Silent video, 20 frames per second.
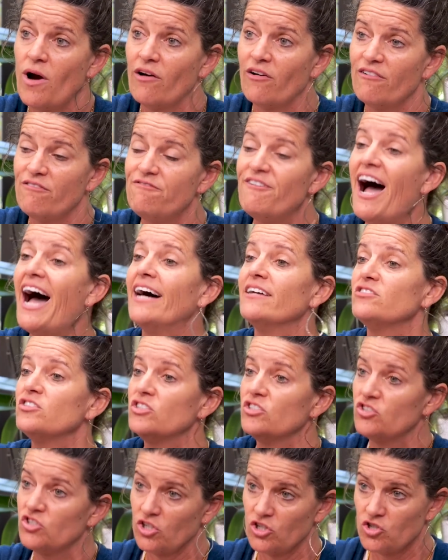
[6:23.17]
hour fasts
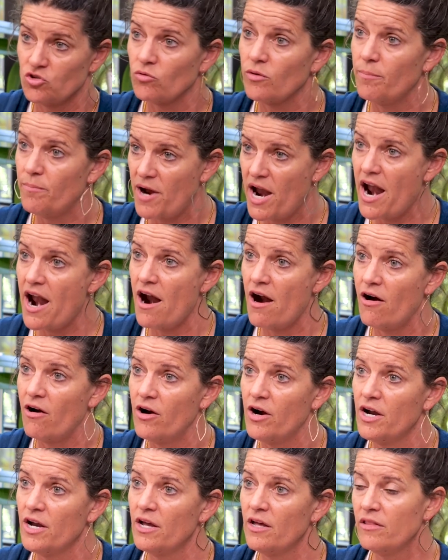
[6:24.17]
to start to
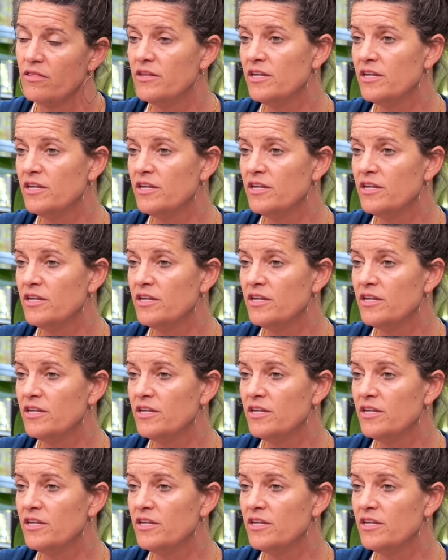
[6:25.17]
repair